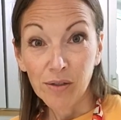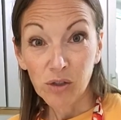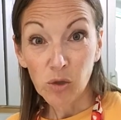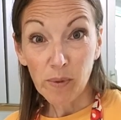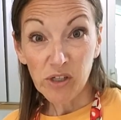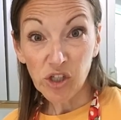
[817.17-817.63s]

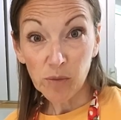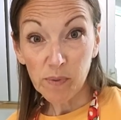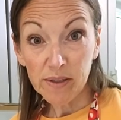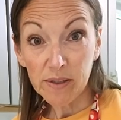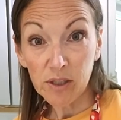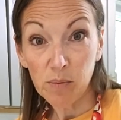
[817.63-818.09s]
So my
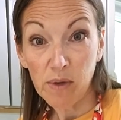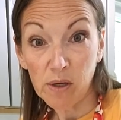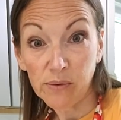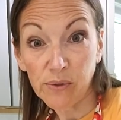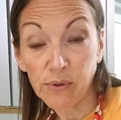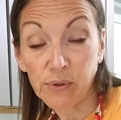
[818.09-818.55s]
chickpeas and
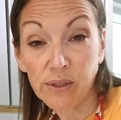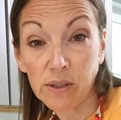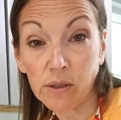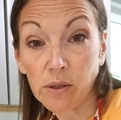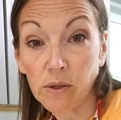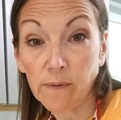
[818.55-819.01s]
tomatoes are
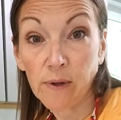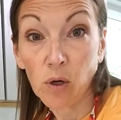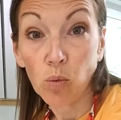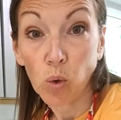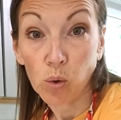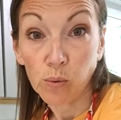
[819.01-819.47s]
still in
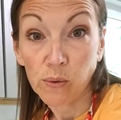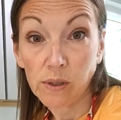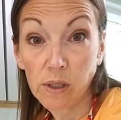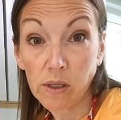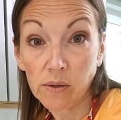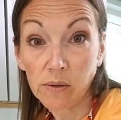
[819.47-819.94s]
their
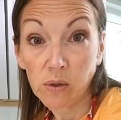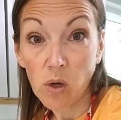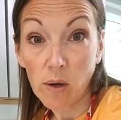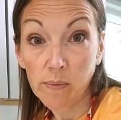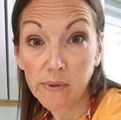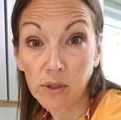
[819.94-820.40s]
roasting, so
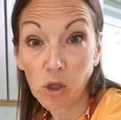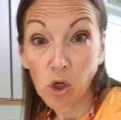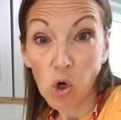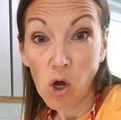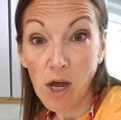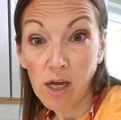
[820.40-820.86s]
I was going to
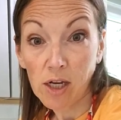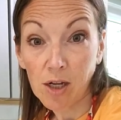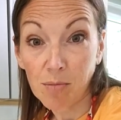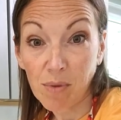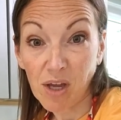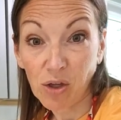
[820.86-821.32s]
go ahead
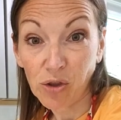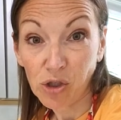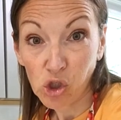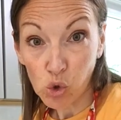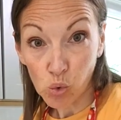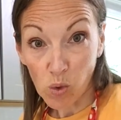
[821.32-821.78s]
and make the
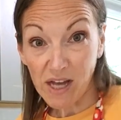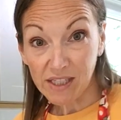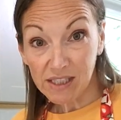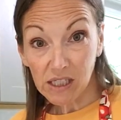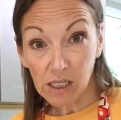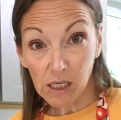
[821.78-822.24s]

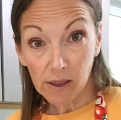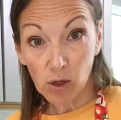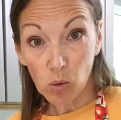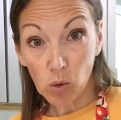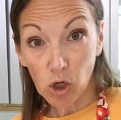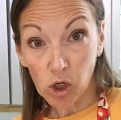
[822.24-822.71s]
dressing
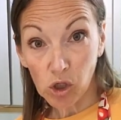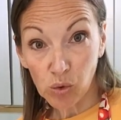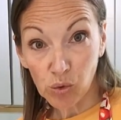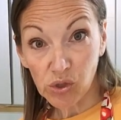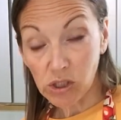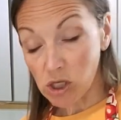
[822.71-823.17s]
that we're going to
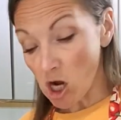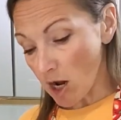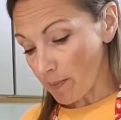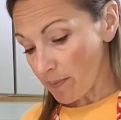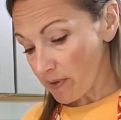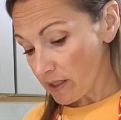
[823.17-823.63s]
use to
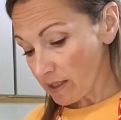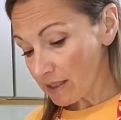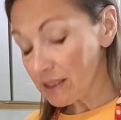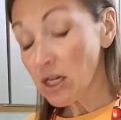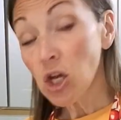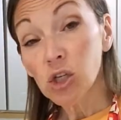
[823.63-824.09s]
top this.
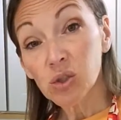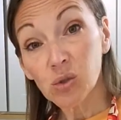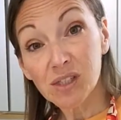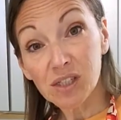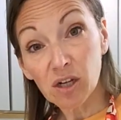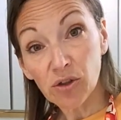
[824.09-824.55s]
So
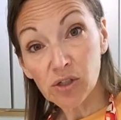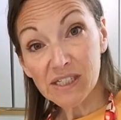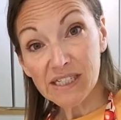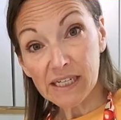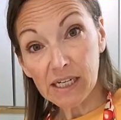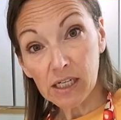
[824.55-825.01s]
it's another
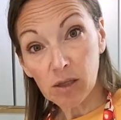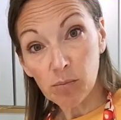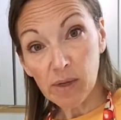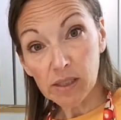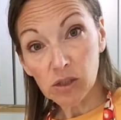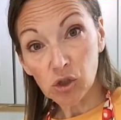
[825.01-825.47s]

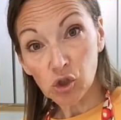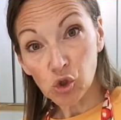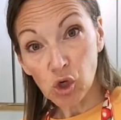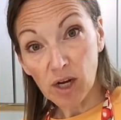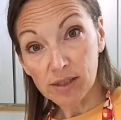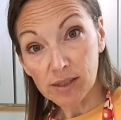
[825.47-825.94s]
tahini-based
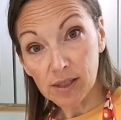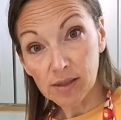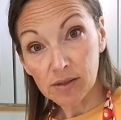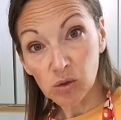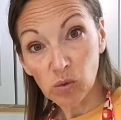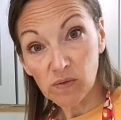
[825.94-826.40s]

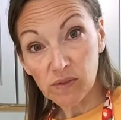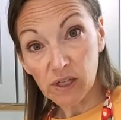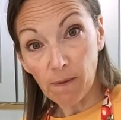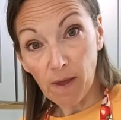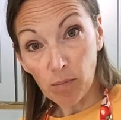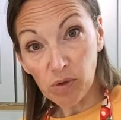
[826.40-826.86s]
dressing. So we've
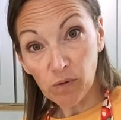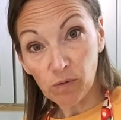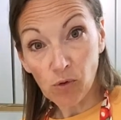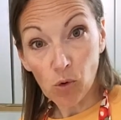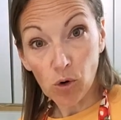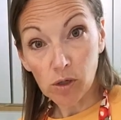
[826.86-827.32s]
done that
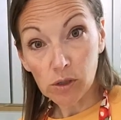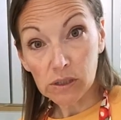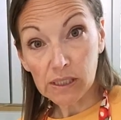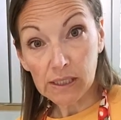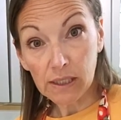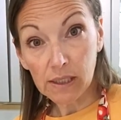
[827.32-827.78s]
before.
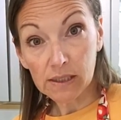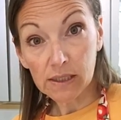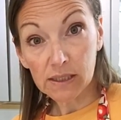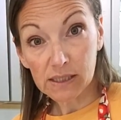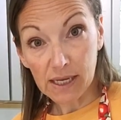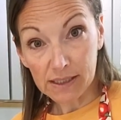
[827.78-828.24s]
Tahini is a
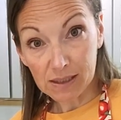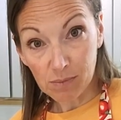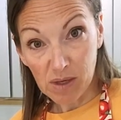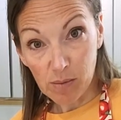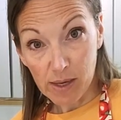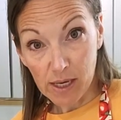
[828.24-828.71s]

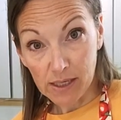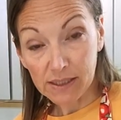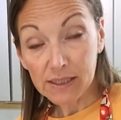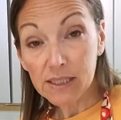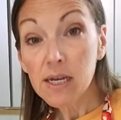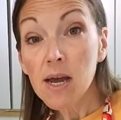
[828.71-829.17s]
sesame
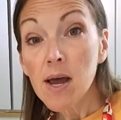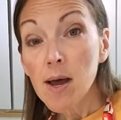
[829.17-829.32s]
paste.